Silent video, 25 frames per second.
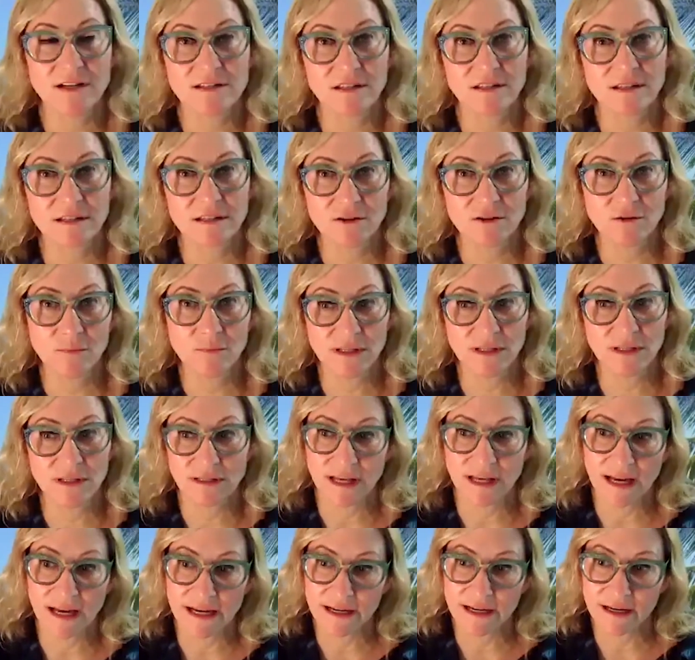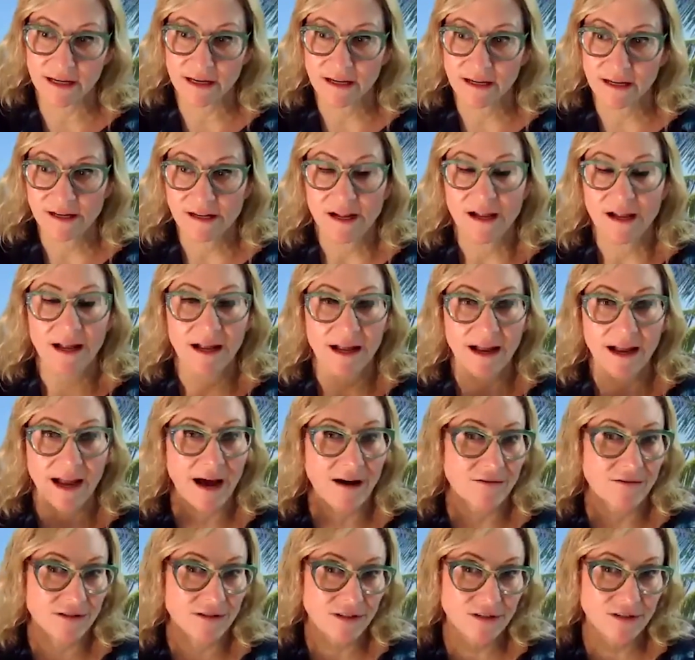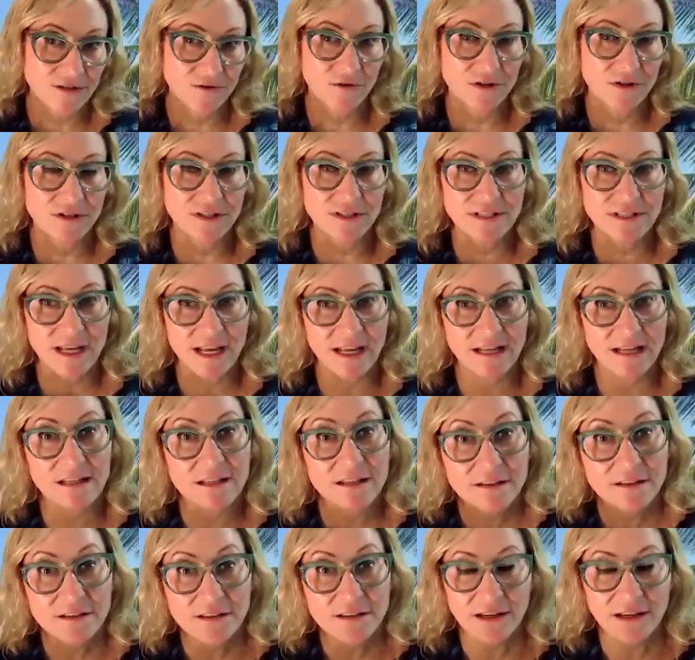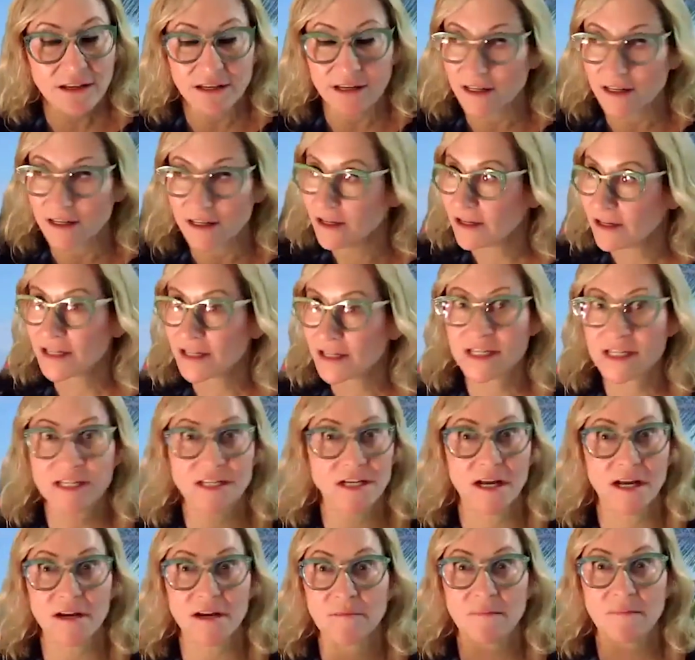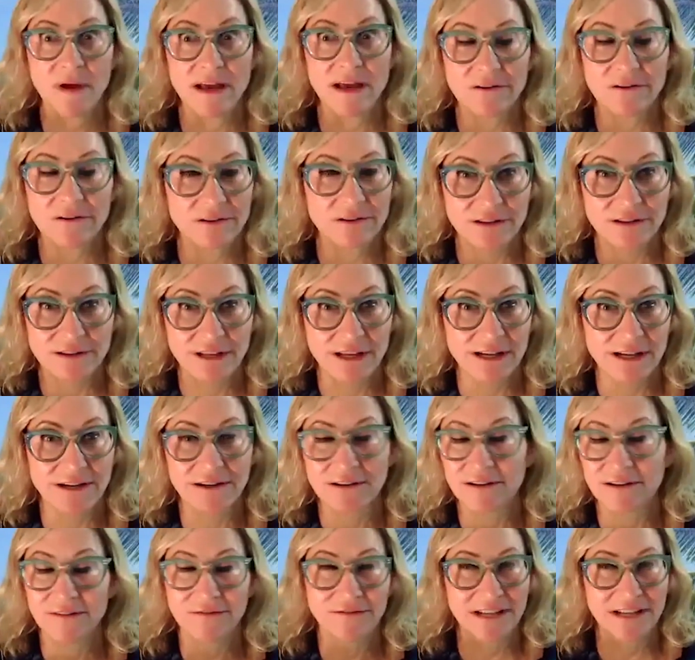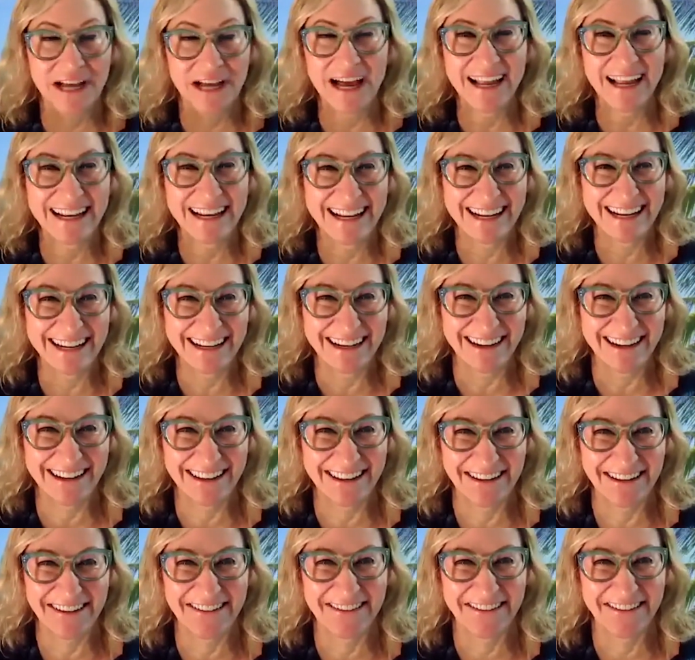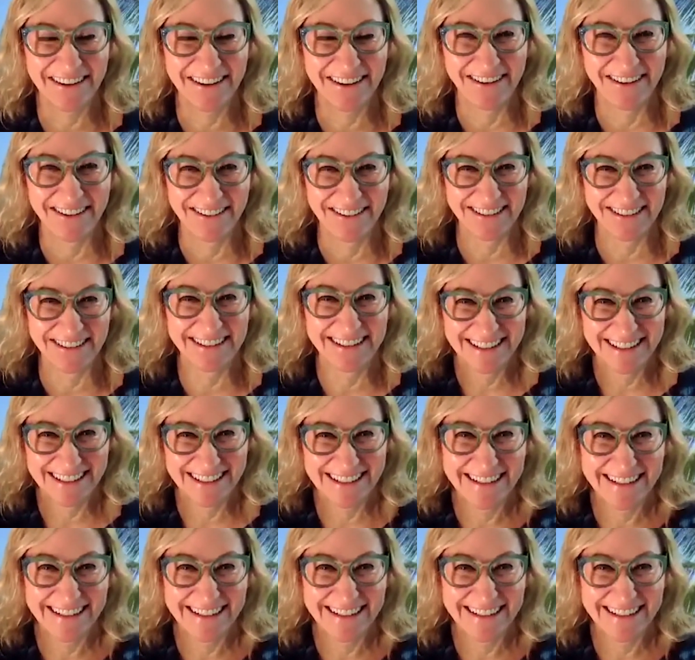sounds a little bit like outsourced L&D done better than they could have done on their own.